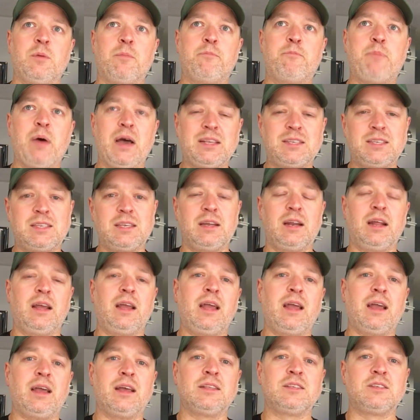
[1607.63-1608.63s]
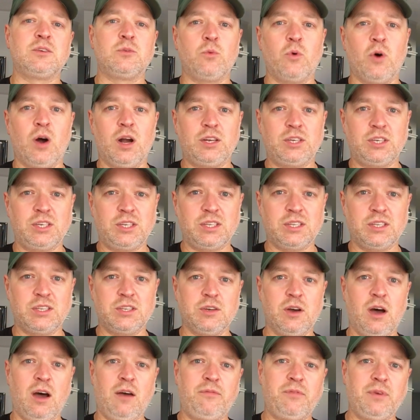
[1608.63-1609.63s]
best set of hands in Washington's
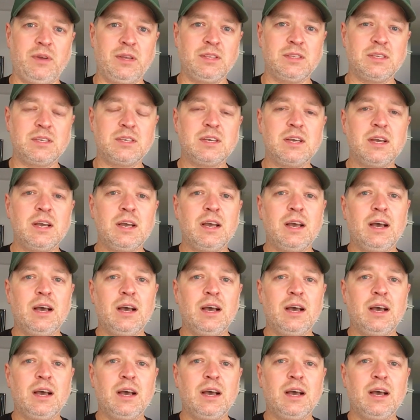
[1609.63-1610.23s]
offense.